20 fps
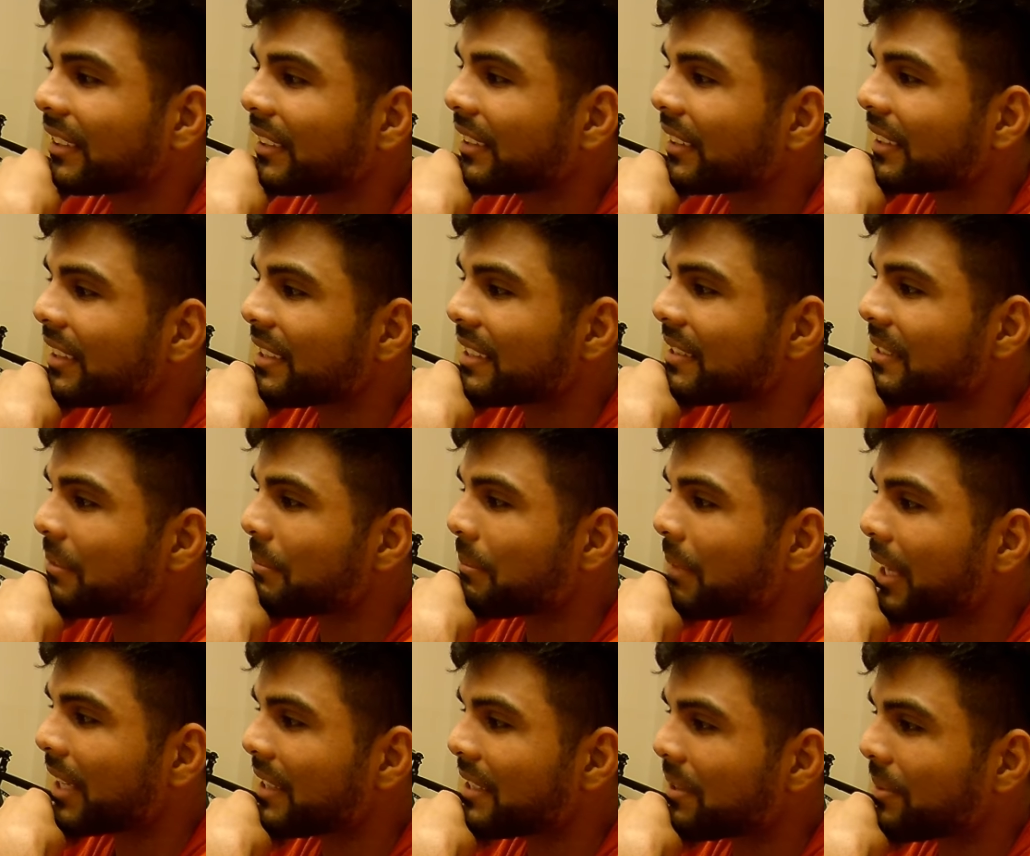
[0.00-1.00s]
It is
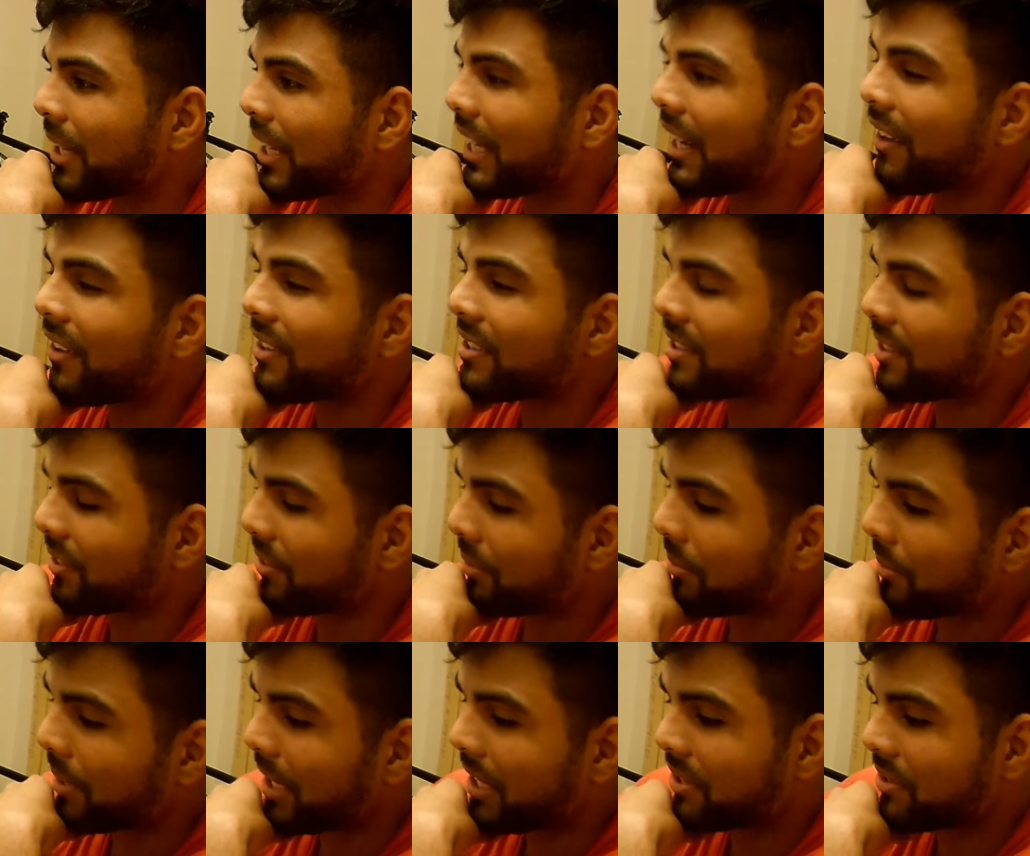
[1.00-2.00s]
amazing. Right now it's on the
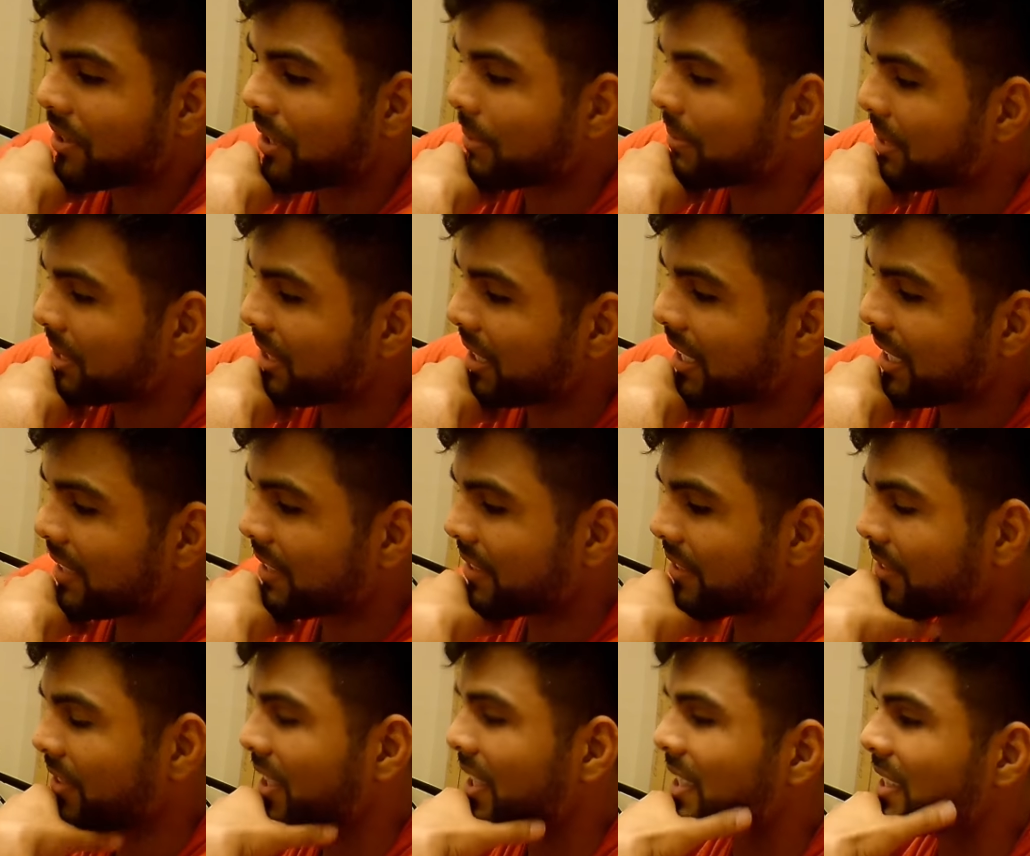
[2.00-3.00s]
raindrops, so you
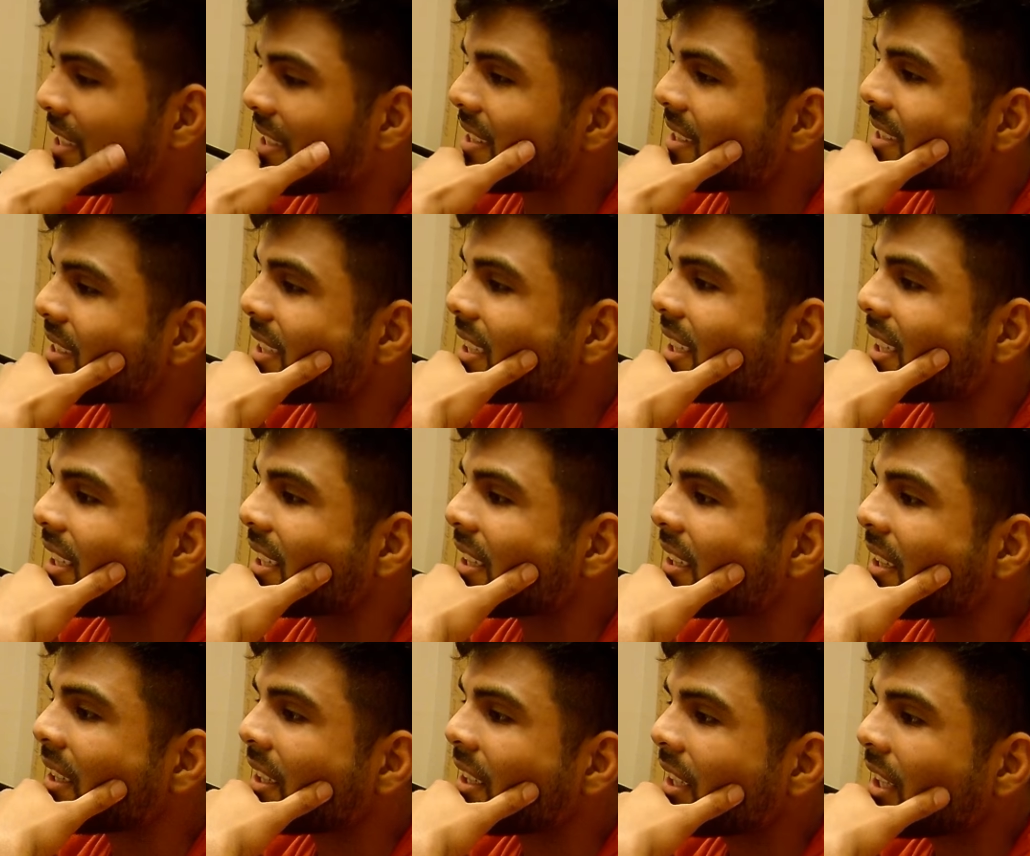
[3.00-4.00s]
can see,
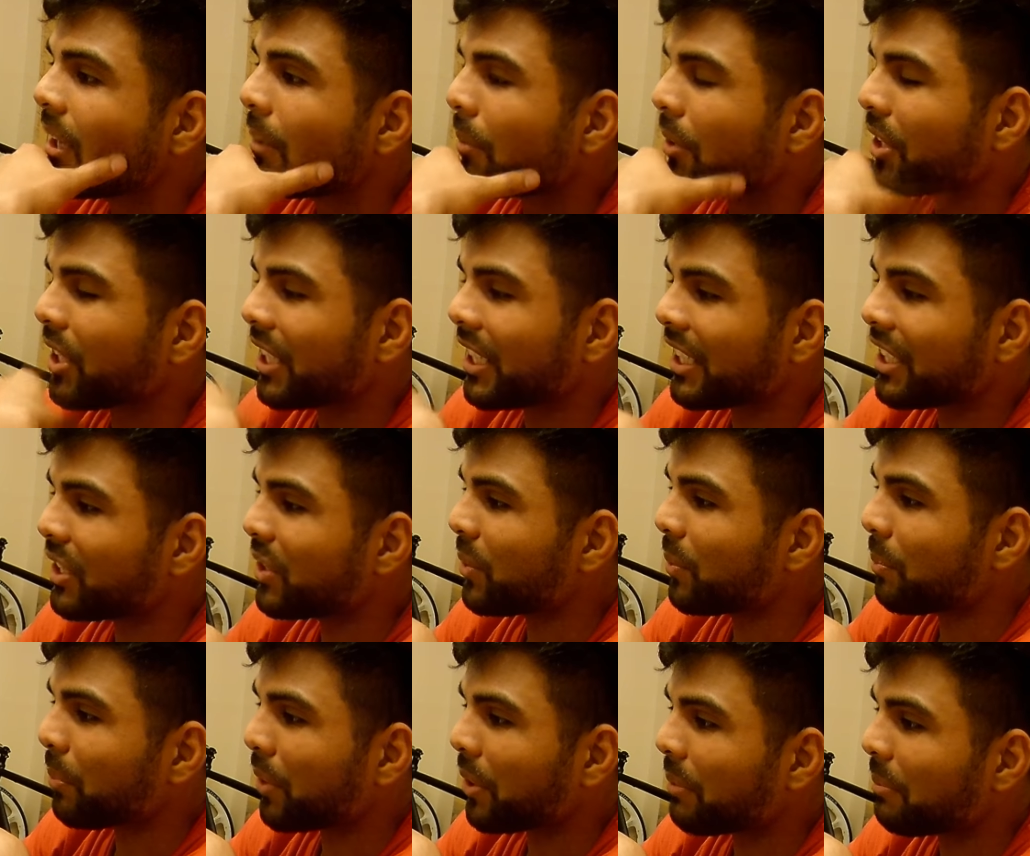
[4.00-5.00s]
but you can do
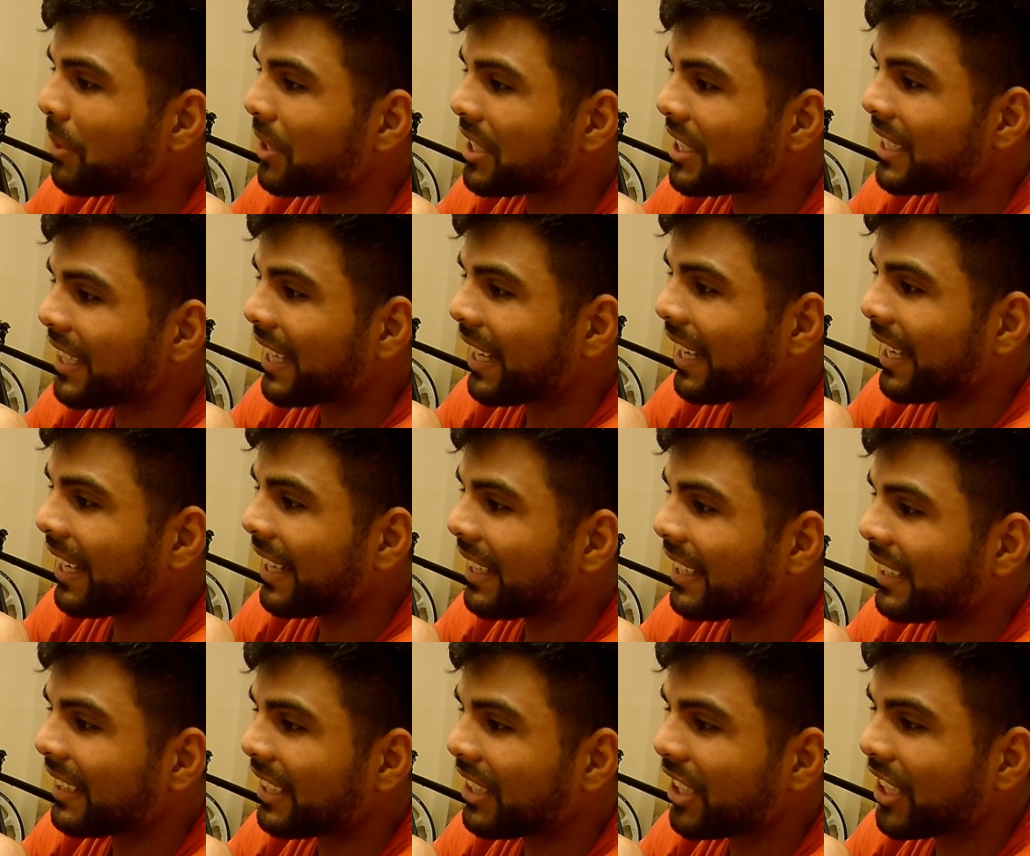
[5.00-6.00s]
pretty much anything.